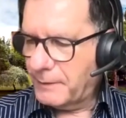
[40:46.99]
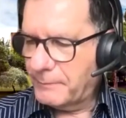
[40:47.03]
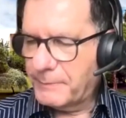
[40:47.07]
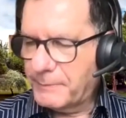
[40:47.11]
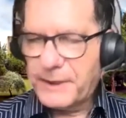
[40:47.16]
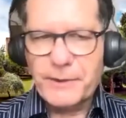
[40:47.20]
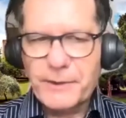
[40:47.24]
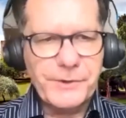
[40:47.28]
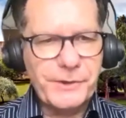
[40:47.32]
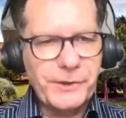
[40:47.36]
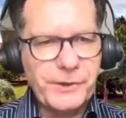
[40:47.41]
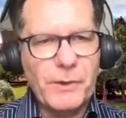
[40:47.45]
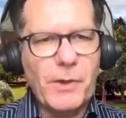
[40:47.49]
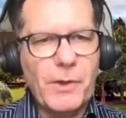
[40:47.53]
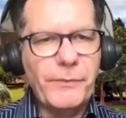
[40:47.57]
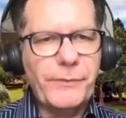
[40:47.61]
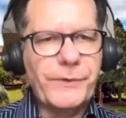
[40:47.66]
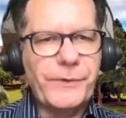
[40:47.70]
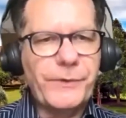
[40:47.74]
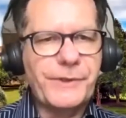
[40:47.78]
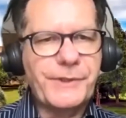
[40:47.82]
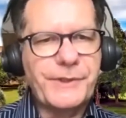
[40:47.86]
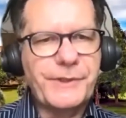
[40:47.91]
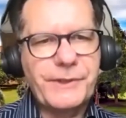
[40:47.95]
Because you
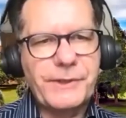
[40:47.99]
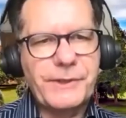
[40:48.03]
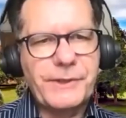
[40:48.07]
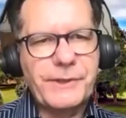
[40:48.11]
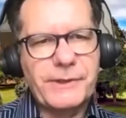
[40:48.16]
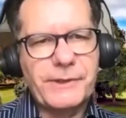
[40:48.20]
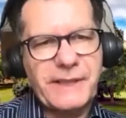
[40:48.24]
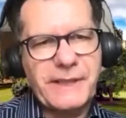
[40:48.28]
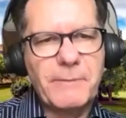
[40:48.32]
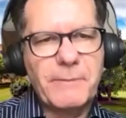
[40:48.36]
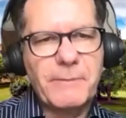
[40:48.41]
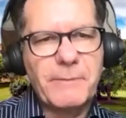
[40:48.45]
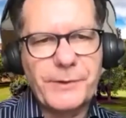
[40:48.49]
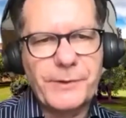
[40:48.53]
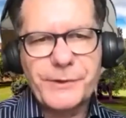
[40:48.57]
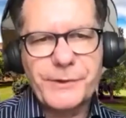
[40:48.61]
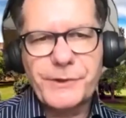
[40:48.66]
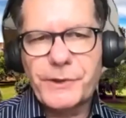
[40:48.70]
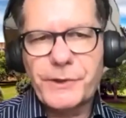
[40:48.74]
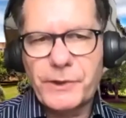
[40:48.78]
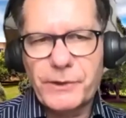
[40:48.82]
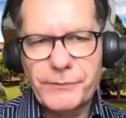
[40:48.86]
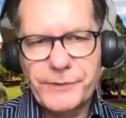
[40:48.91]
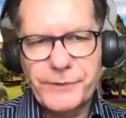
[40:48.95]
offer similar
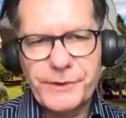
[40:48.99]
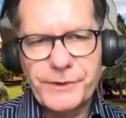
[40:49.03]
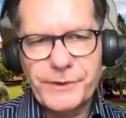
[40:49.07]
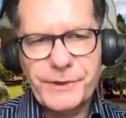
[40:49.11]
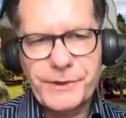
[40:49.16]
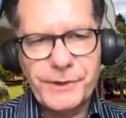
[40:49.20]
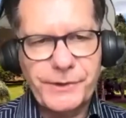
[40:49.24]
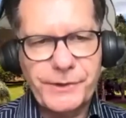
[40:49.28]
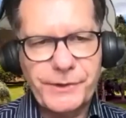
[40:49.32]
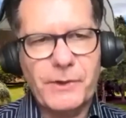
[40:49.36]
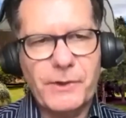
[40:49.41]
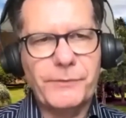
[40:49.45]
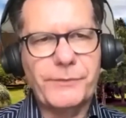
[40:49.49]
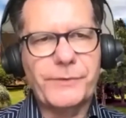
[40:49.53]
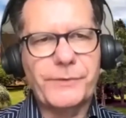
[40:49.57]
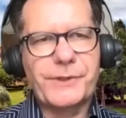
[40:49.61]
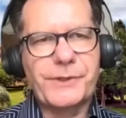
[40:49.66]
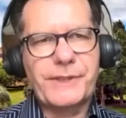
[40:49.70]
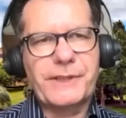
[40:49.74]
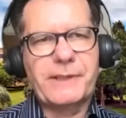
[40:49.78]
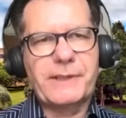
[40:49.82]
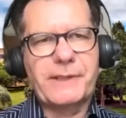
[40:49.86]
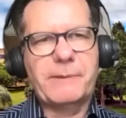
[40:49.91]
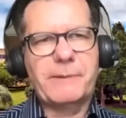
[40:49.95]
services, you offer
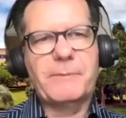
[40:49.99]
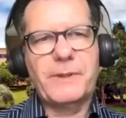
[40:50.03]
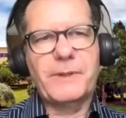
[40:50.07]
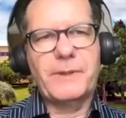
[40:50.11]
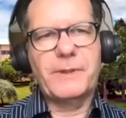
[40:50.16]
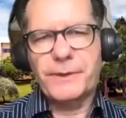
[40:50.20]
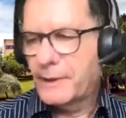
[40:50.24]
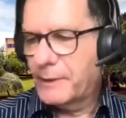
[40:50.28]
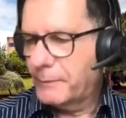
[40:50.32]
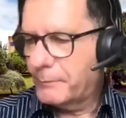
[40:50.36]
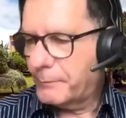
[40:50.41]
similar